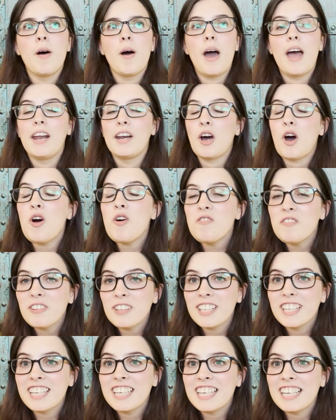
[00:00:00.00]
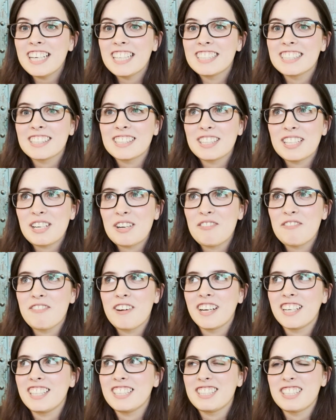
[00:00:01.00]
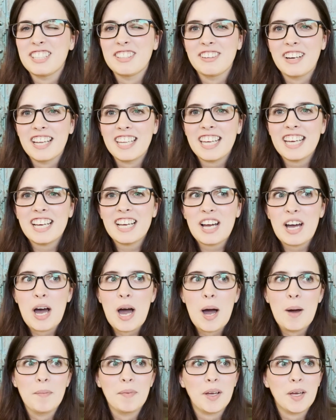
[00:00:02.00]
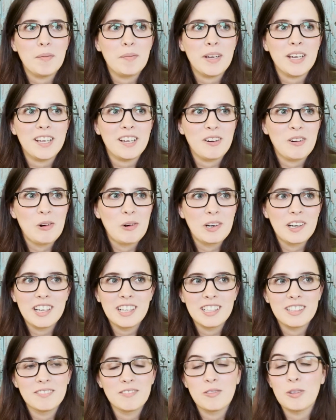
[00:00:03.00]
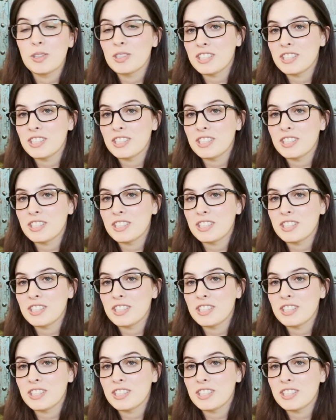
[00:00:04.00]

And hopefully it's a little funny too. I like um, comedic horror. We'll